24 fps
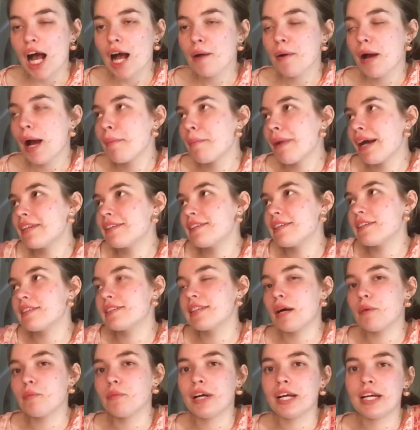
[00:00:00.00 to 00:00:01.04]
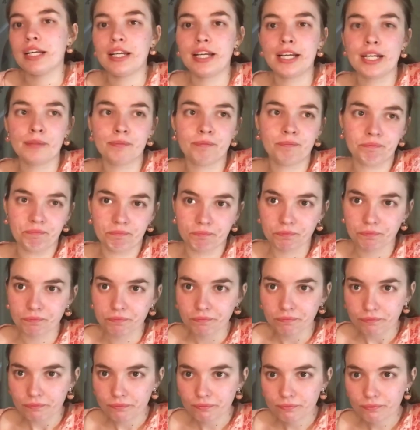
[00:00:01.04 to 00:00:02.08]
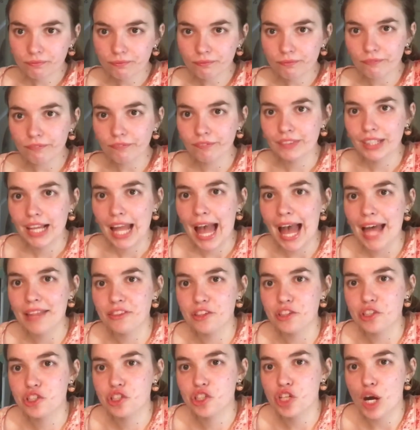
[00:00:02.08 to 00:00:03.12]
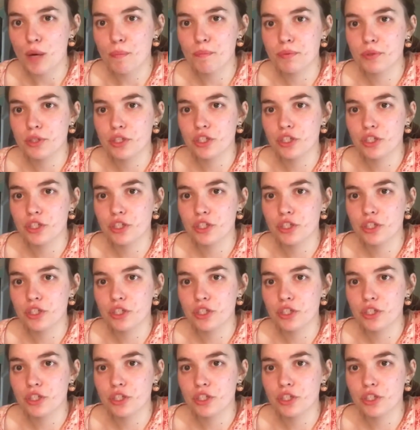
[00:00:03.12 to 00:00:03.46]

might see someone at the shop,